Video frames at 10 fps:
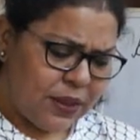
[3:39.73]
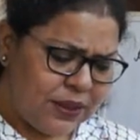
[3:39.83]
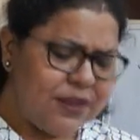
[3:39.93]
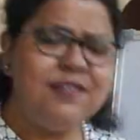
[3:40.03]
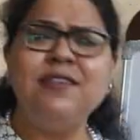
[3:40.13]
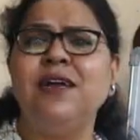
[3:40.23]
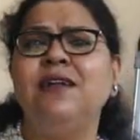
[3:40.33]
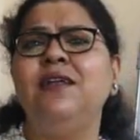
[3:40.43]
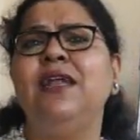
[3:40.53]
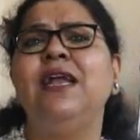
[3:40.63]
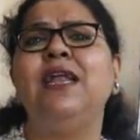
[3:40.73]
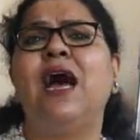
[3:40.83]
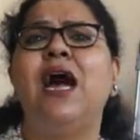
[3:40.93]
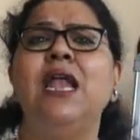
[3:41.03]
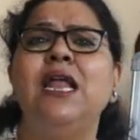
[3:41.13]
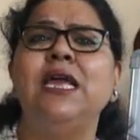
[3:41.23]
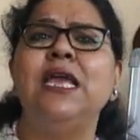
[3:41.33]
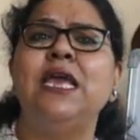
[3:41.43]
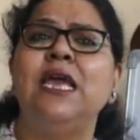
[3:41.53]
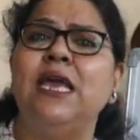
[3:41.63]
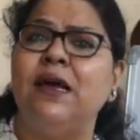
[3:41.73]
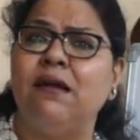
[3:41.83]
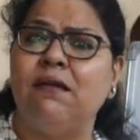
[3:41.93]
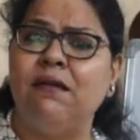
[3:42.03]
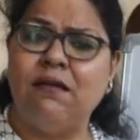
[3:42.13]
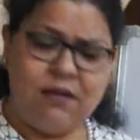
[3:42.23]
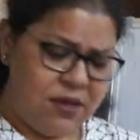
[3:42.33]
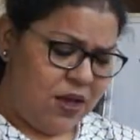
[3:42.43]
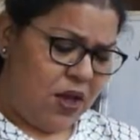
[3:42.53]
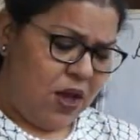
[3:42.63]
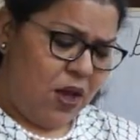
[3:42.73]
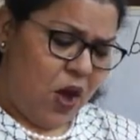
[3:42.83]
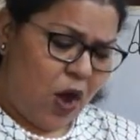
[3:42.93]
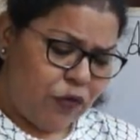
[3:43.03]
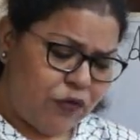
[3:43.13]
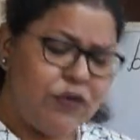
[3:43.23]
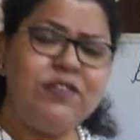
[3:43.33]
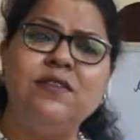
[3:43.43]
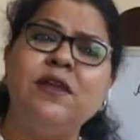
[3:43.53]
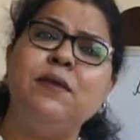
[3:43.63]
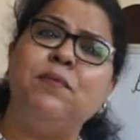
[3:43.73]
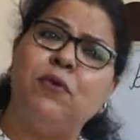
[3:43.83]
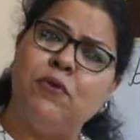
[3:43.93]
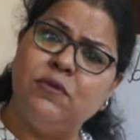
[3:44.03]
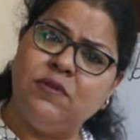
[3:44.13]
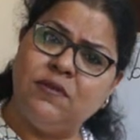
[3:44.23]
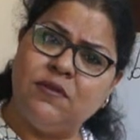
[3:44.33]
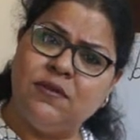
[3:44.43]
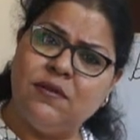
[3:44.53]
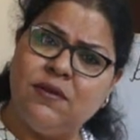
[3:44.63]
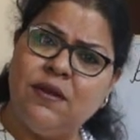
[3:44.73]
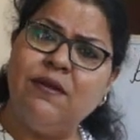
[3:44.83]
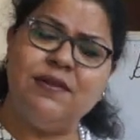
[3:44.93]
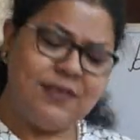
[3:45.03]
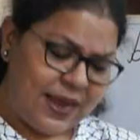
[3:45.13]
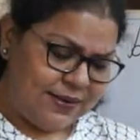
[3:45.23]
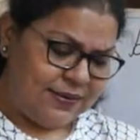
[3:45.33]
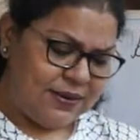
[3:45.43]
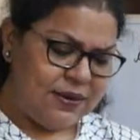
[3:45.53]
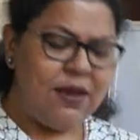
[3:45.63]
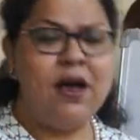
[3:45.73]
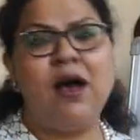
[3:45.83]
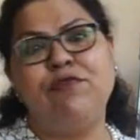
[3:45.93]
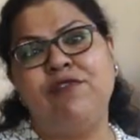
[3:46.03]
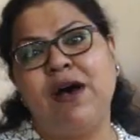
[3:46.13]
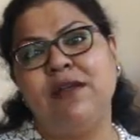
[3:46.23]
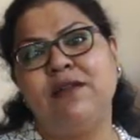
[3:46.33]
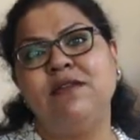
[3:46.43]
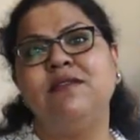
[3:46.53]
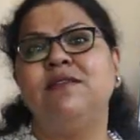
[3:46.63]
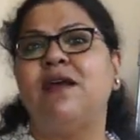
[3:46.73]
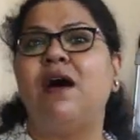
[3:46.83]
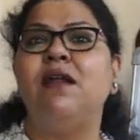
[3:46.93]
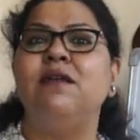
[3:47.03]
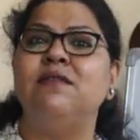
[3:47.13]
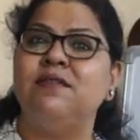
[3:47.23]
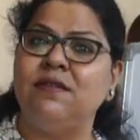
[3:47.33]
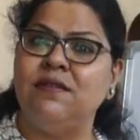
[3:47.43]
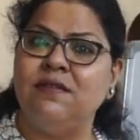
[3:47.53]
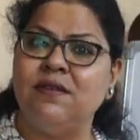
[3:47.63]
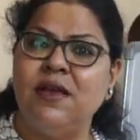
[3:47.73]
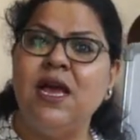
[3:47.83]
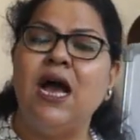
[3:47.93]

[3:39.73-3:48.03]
The stunted, unlucky ear of twisted bones, reciting a father's gnarled disease.